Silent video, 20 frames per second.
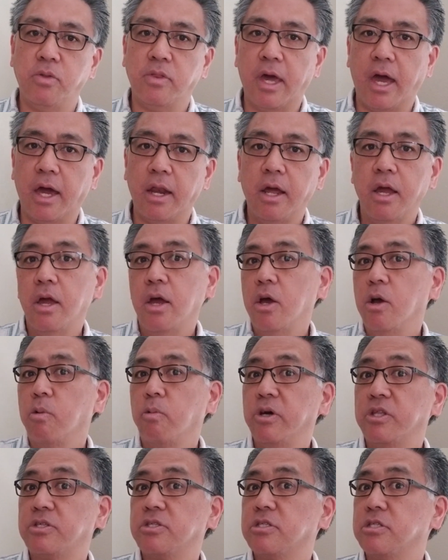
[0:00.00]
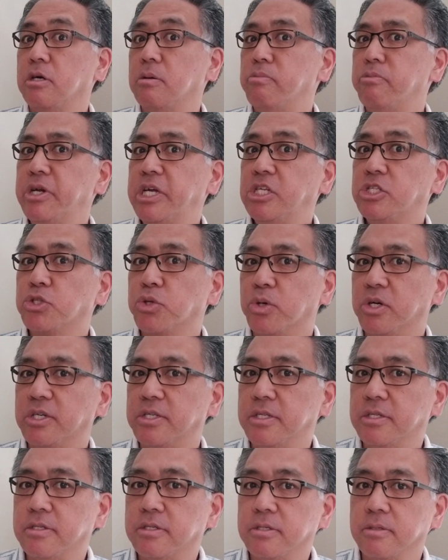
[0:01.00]
that with some
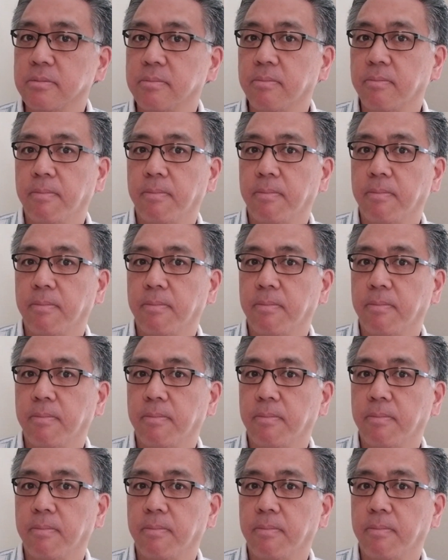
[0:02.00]
resources.